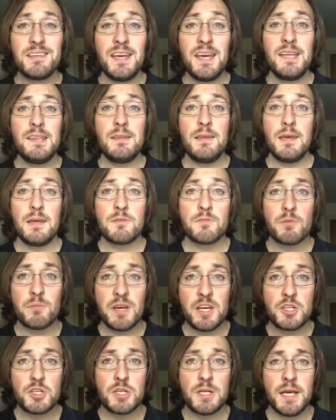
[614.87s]
in the
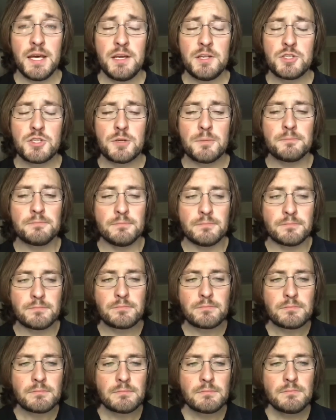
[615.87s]
information age.
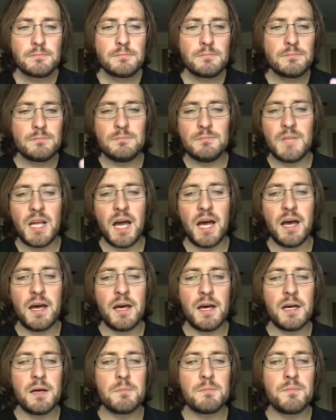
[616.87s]

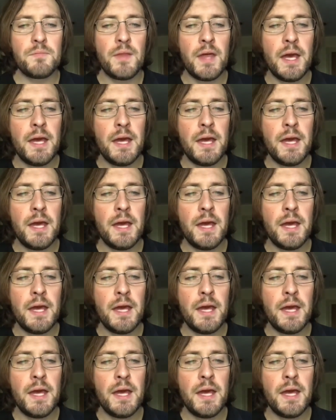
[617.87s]
Um,